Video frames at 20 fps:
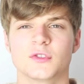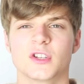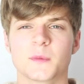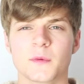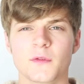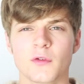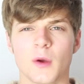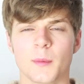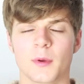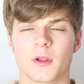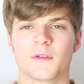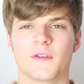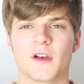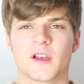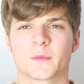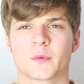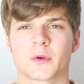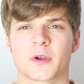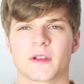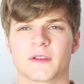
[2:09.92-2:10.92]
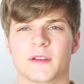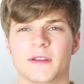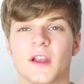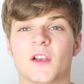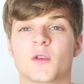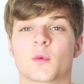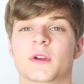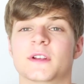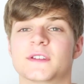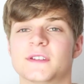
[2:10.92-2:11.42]
just before I put the first product in, I
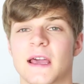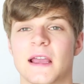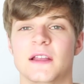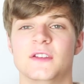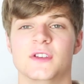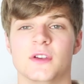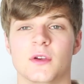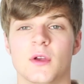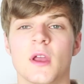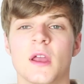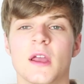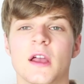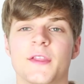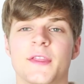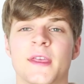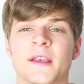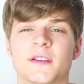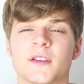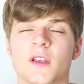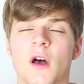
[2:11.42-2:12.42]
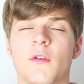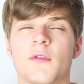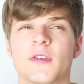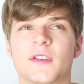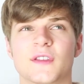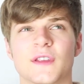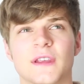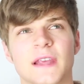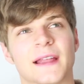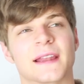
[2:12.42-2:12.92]
just want to say to you, this is
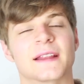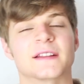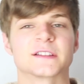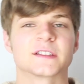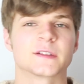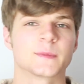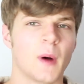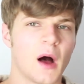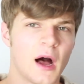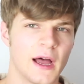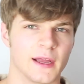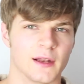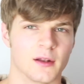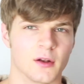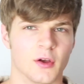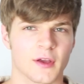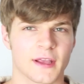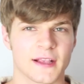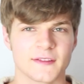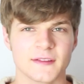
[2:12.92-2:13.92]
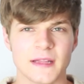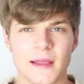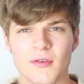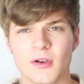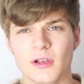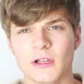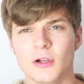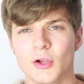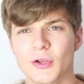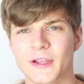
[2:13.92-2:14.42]
obviously an inspired look. It's never
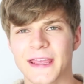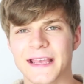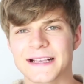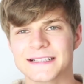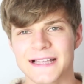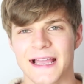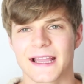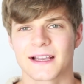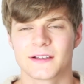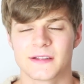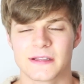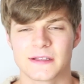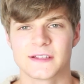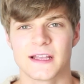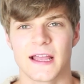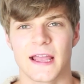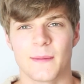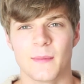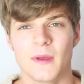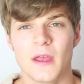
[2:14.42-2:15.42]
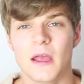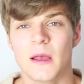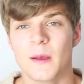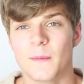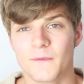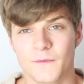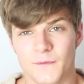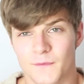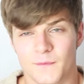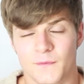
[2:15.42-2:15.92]
going to look exactly the same
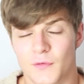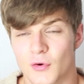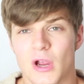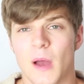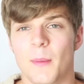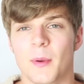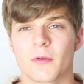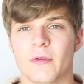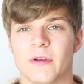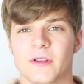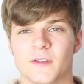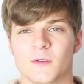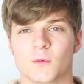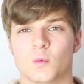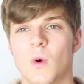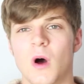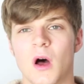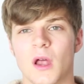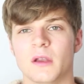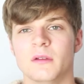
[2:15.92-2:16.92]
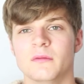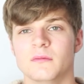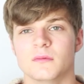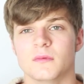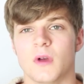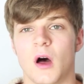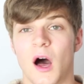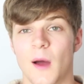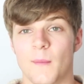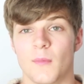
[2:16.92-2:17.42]
for a couple of reasons. One,
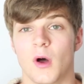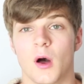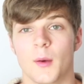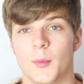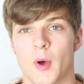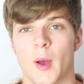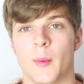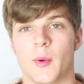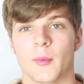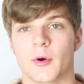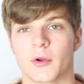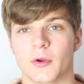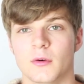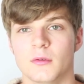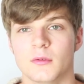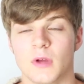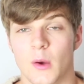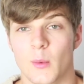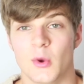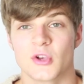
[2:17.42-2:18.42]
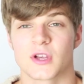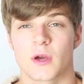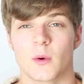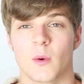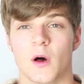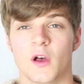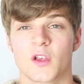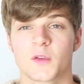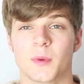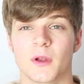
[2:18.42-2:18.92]
I'm not a Burberry model. I wish I
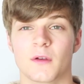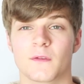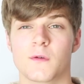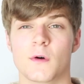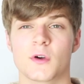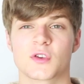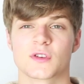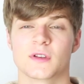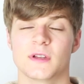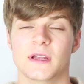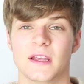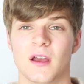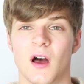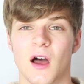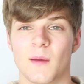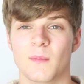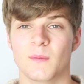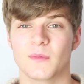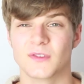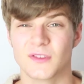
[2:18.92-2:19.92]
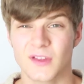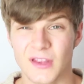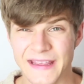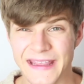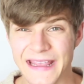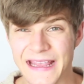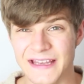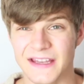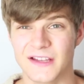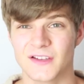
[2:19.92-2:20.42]
was, but unfortunately I'm
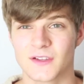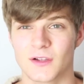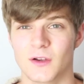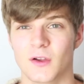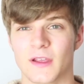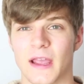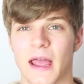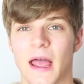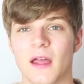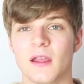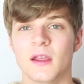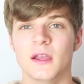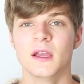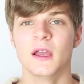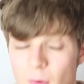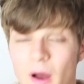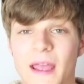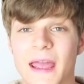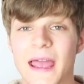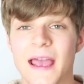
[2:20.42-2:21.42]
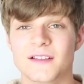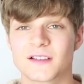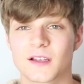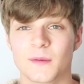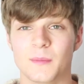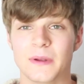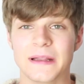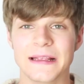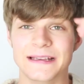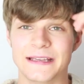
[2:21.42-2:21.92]
hideous to look at. My hair's a
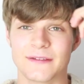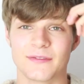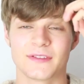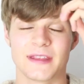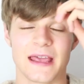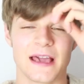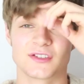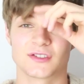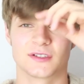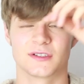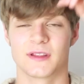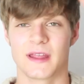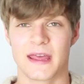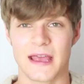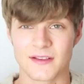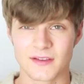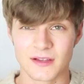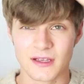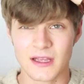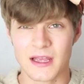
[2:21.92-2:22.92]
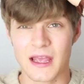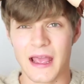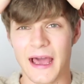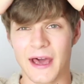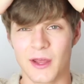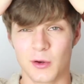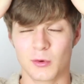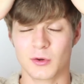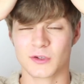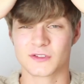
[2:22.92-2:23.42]
completely different texture to theirs,
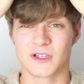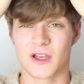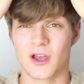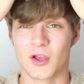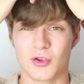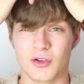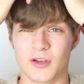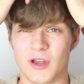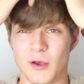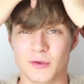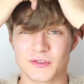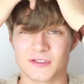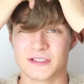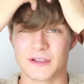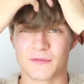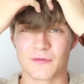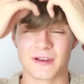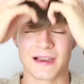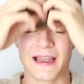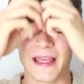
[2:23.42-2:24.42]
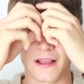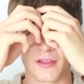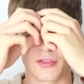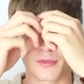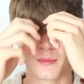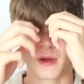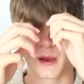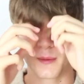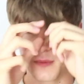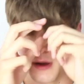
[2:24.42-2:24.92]
and also, you know, it's a different length.
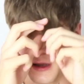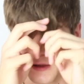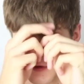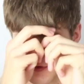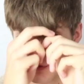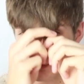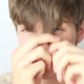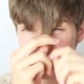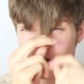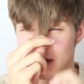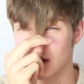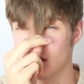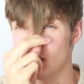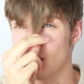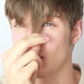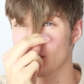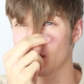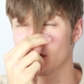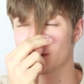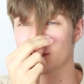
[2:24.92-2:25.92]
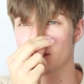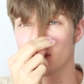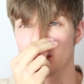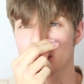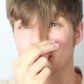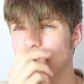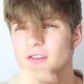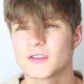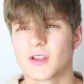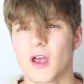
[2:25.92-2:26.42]
Mine's really long at the
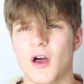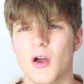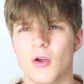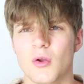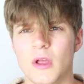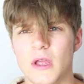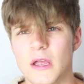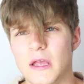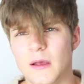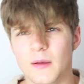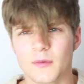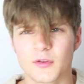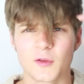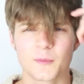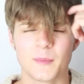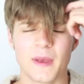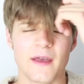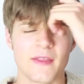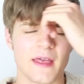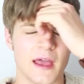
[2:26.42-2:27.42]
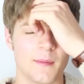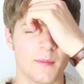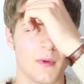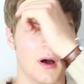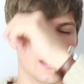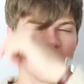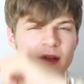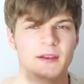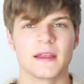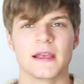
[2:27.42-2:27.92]
front. So just bear that in
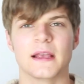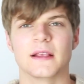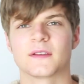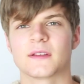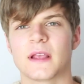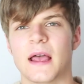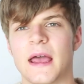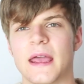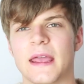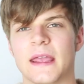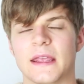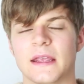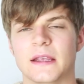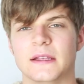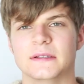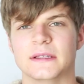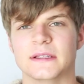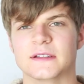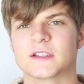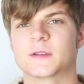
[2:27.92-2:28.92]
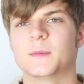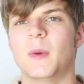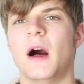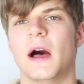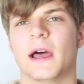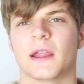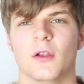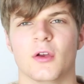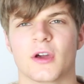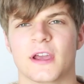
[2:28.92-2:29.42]
mind. It's a
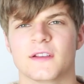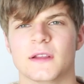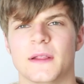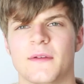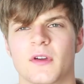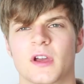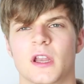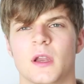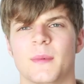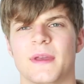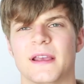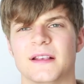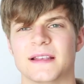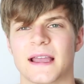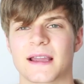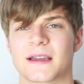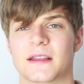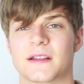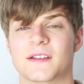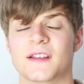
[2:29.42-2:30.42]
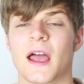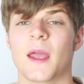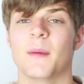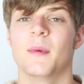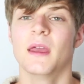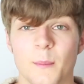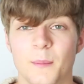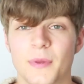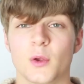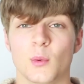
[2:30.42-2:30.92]
inspired look. It's never going to be exactly the same.
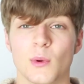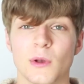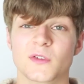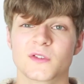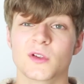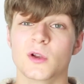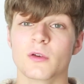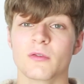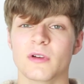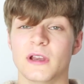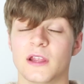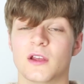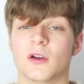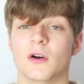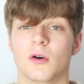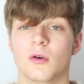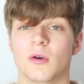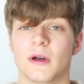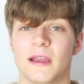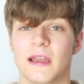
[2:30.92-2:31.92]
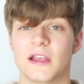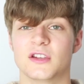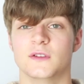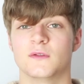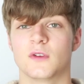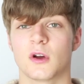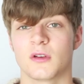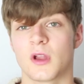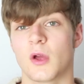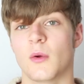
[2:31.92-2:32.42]
But it will still look really cool, unless you've
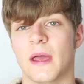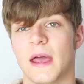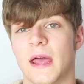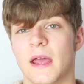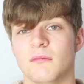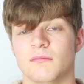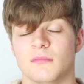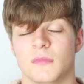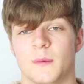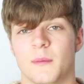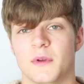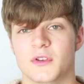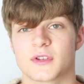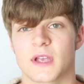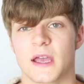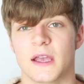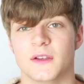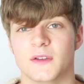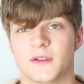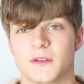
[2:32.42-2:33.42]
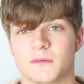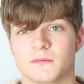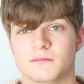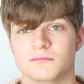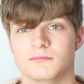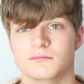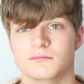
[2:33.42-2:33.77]
got no hair, in which case